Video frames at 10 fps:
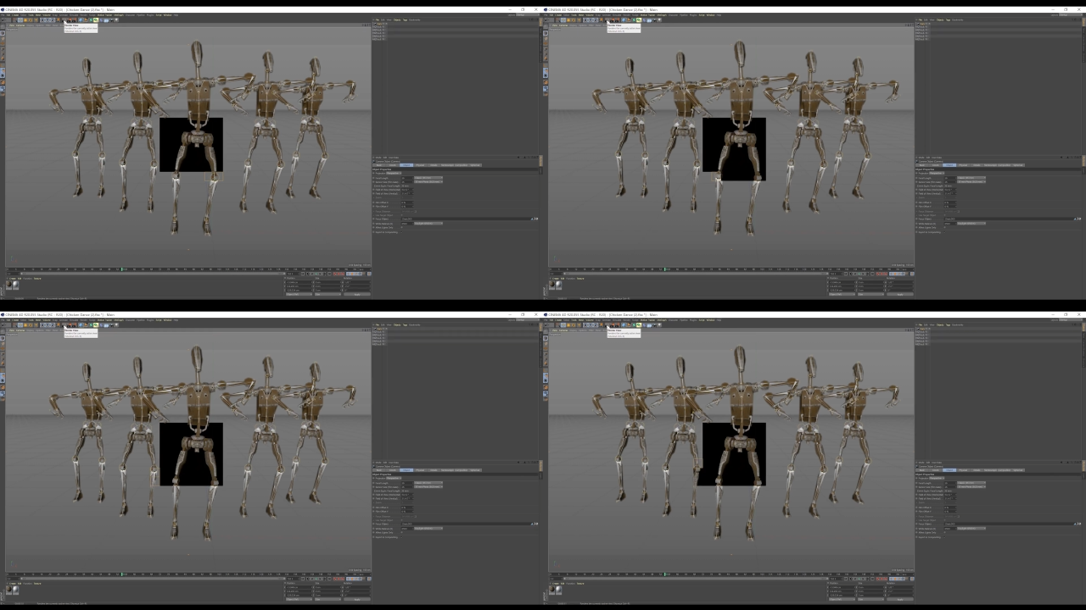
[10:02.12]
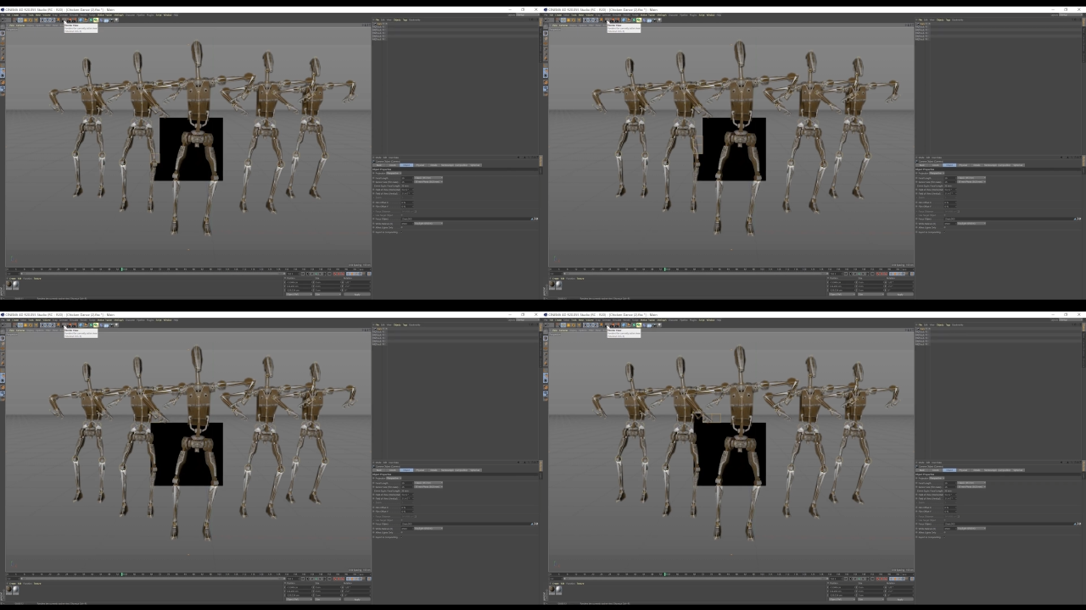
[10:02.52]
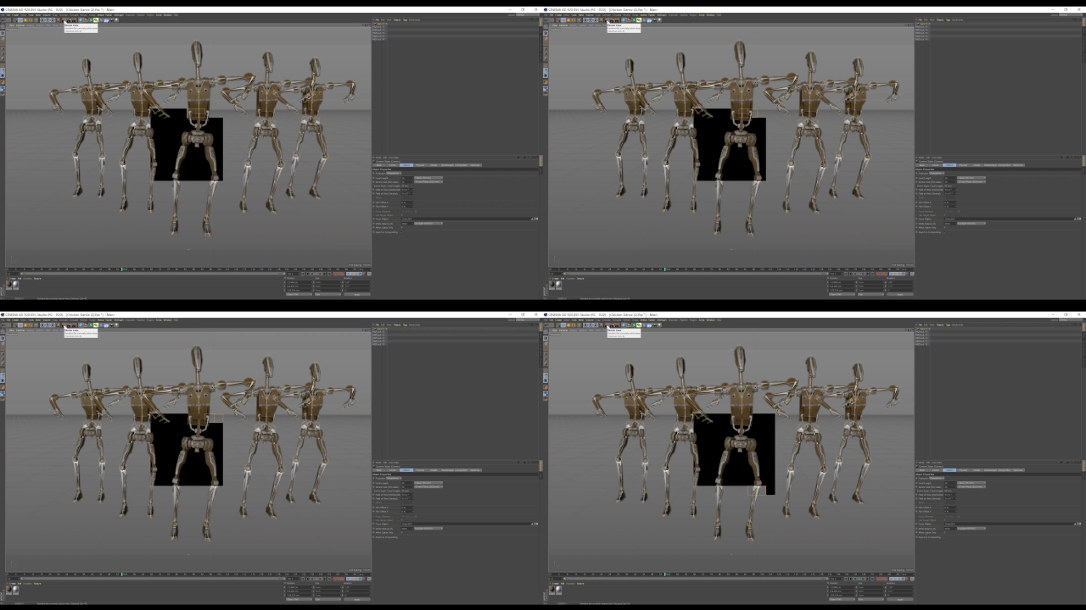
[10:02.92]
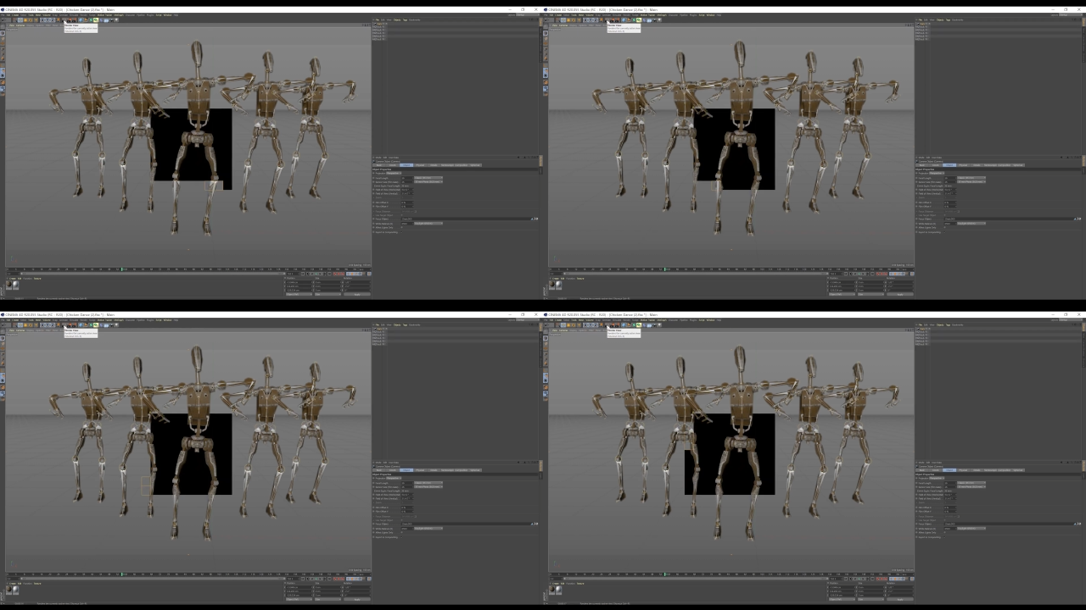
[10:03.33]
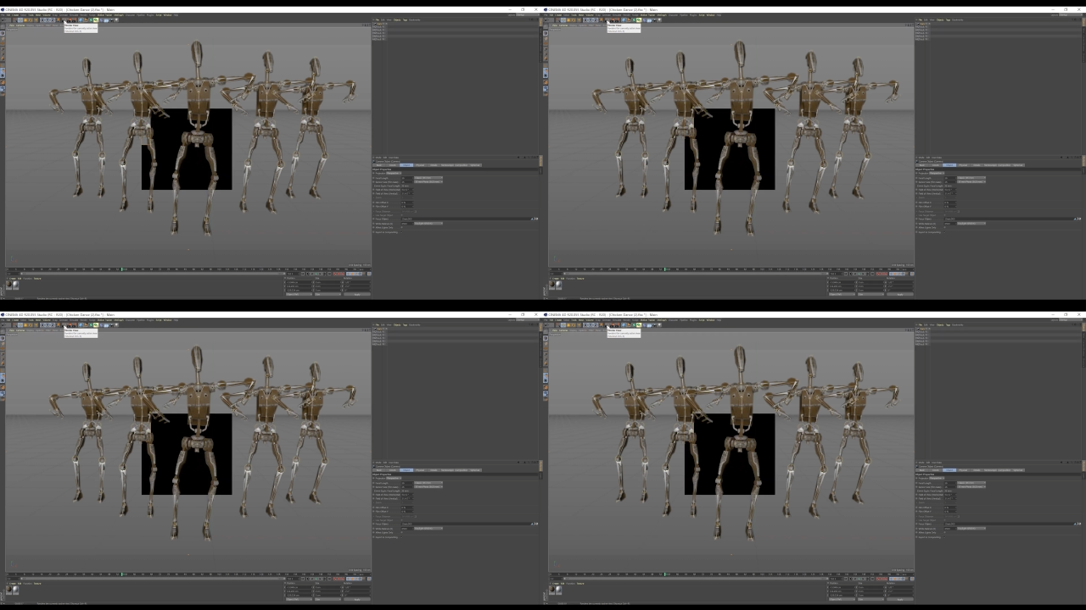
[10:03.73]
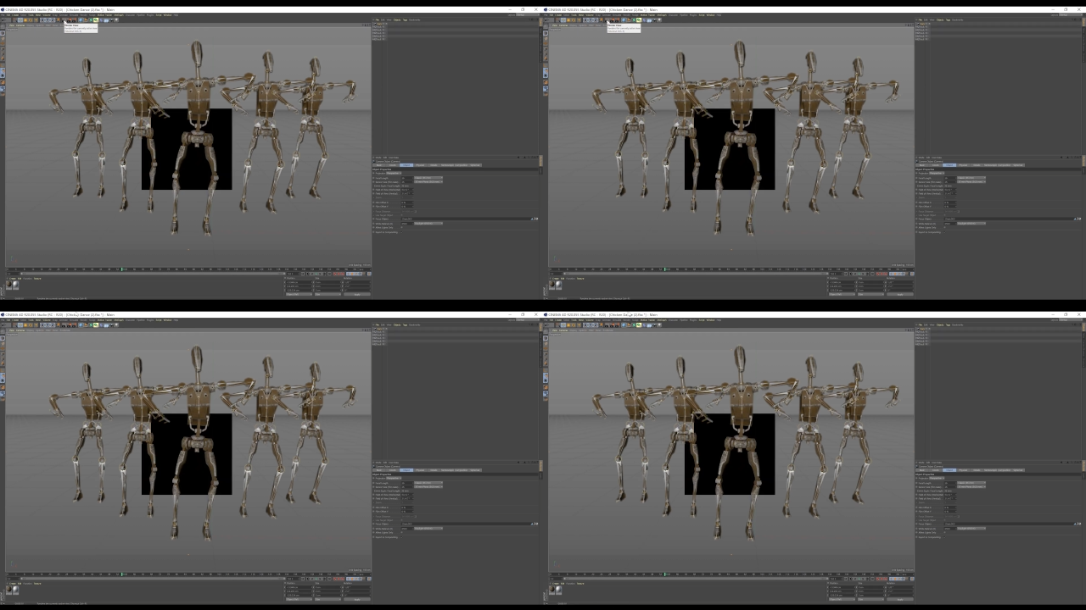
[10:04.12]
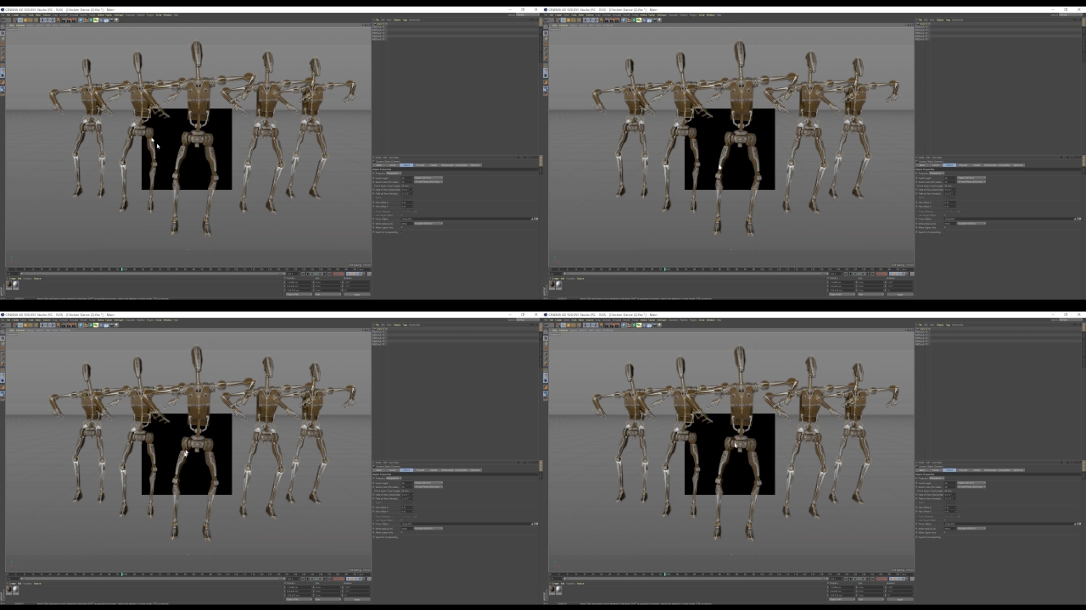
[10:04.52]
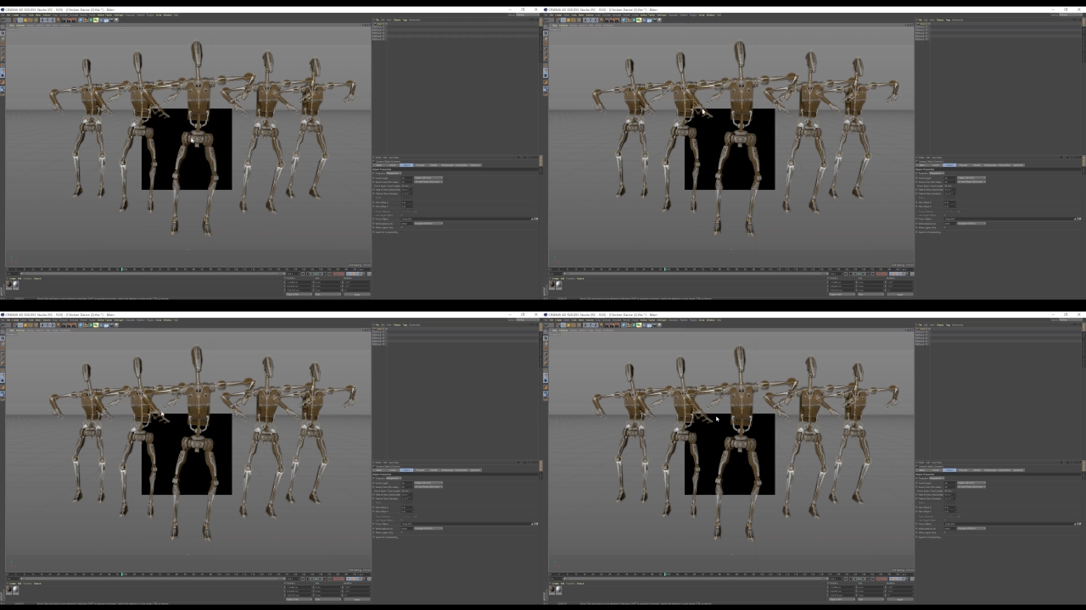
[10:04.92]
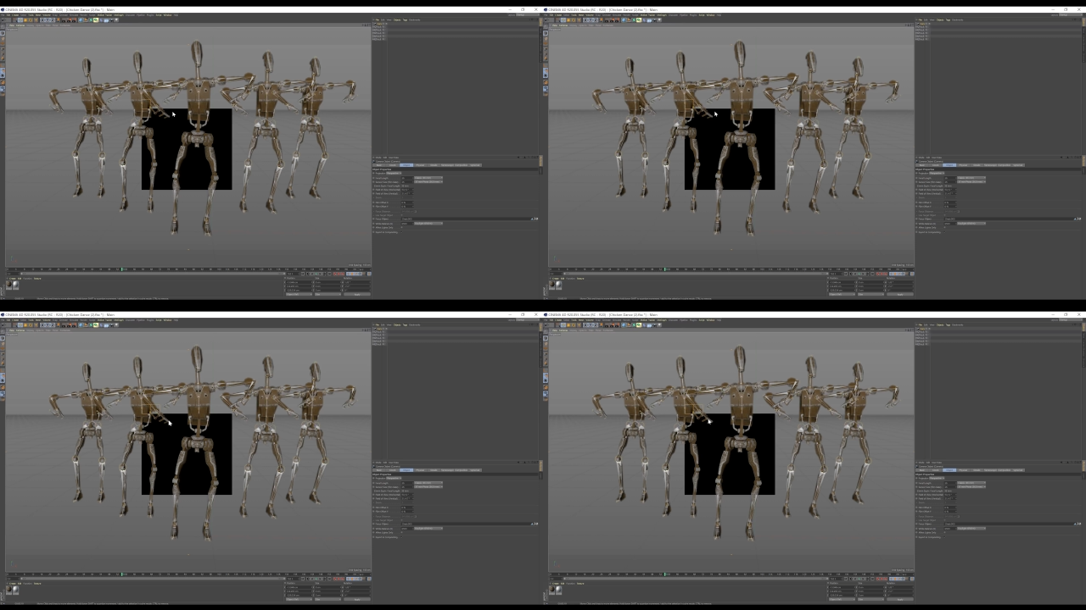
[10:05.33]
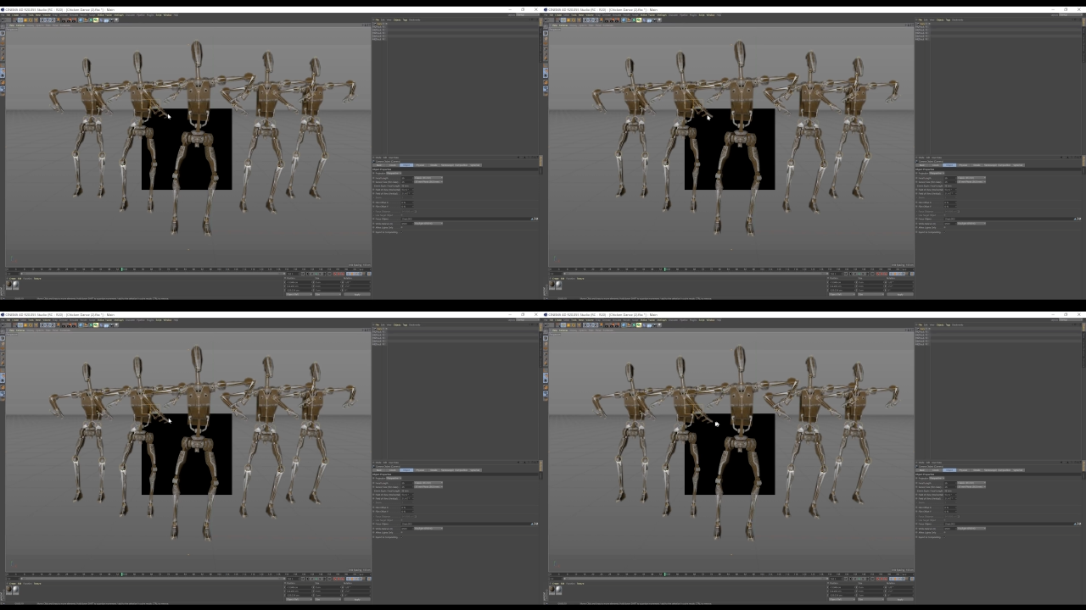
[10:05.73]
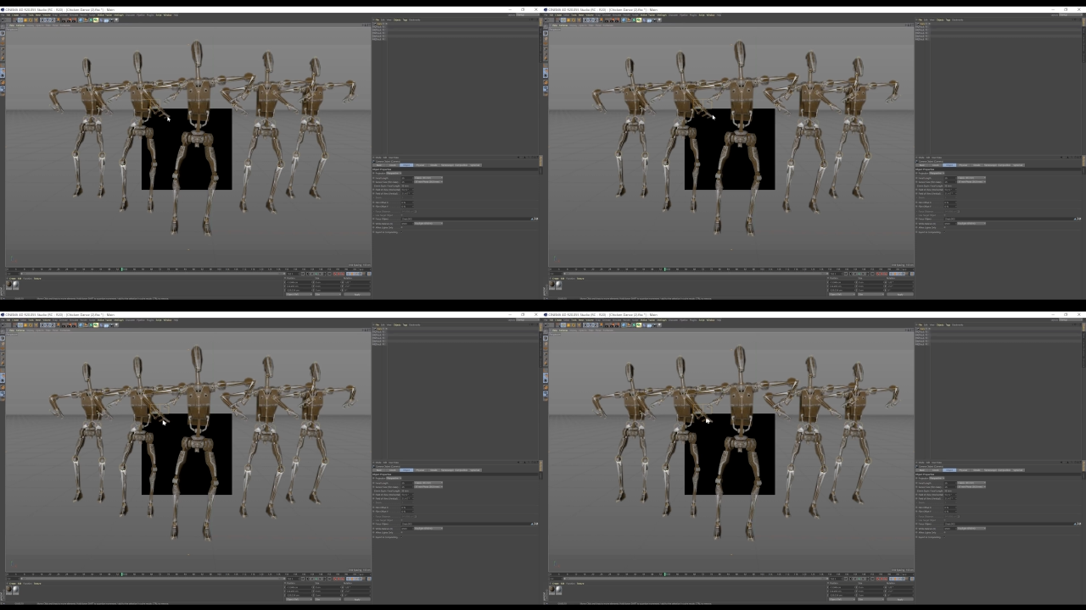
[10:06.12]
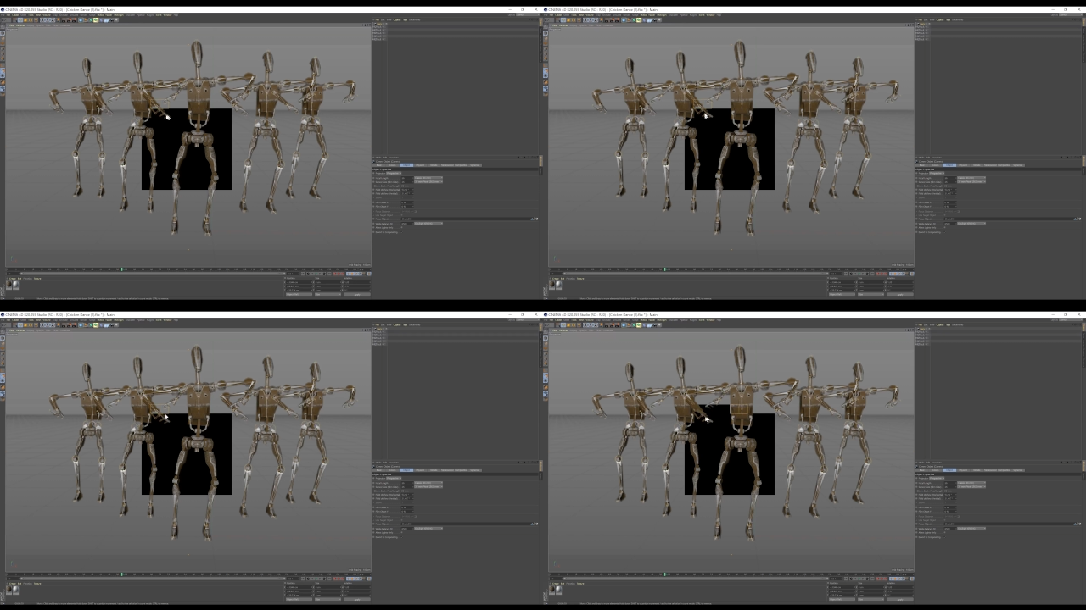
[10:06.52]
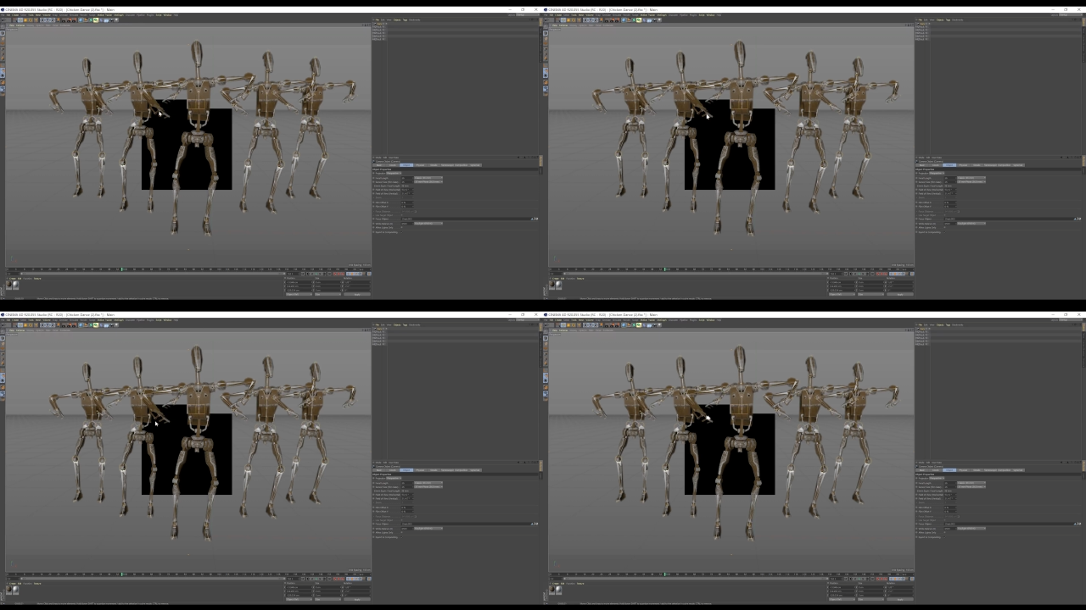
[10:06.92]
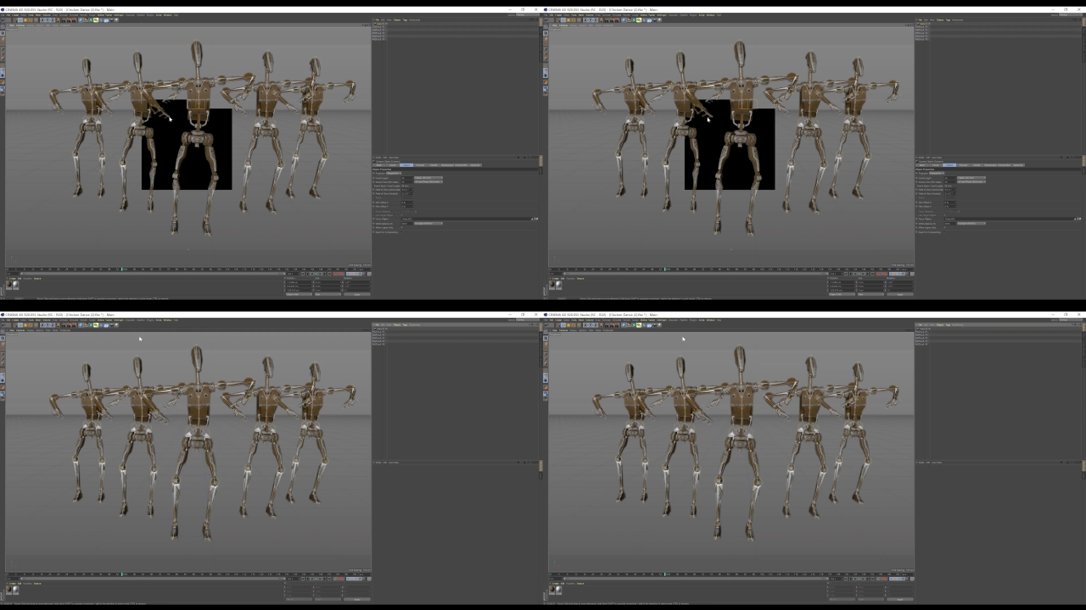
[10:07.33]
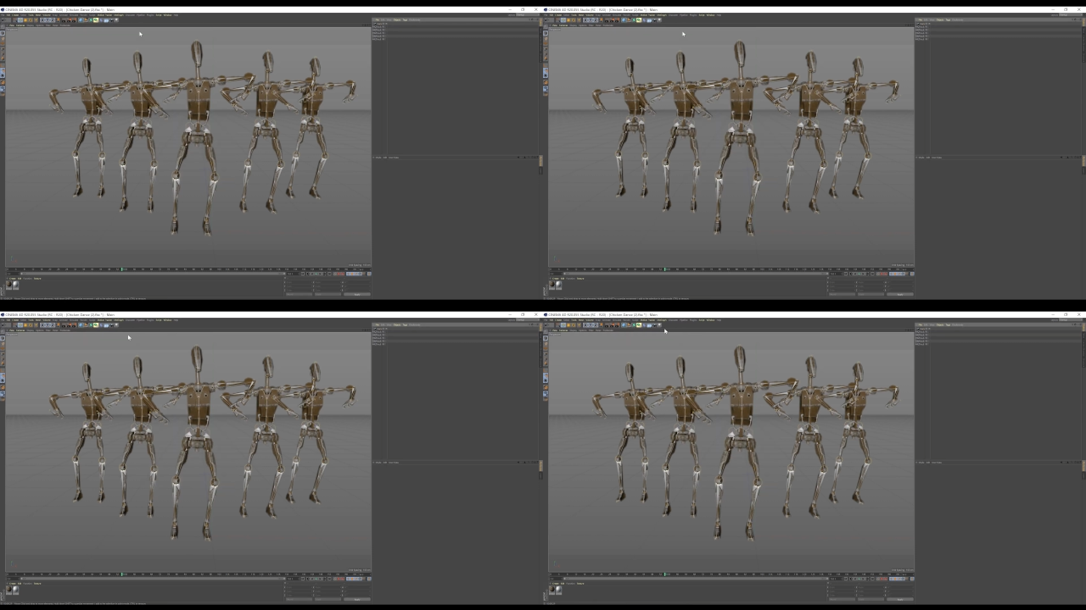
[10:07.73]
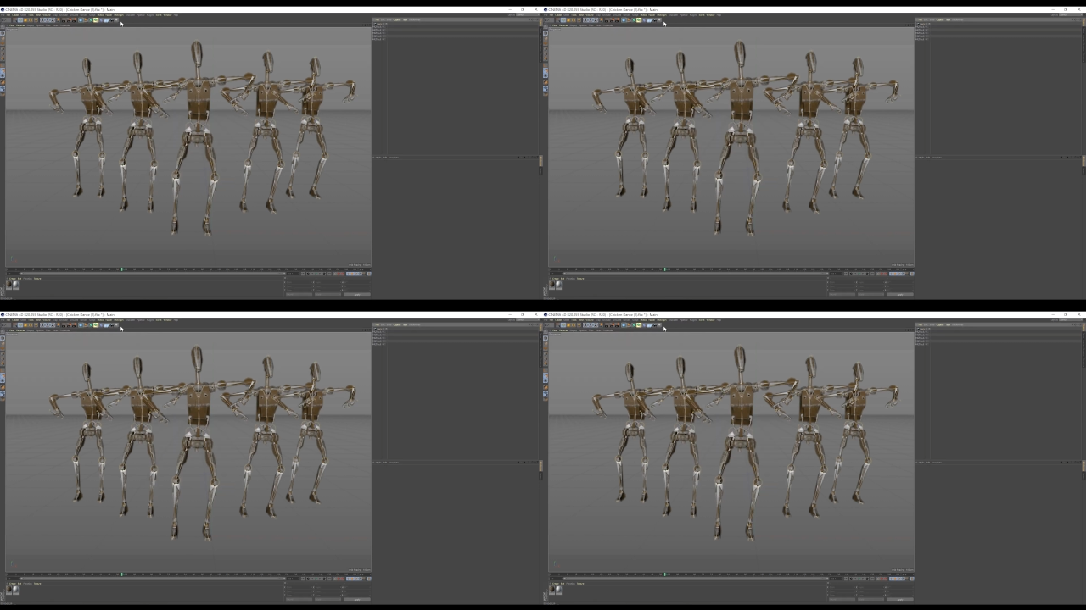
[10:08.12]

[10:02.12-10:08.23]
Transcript: (no speaker visible)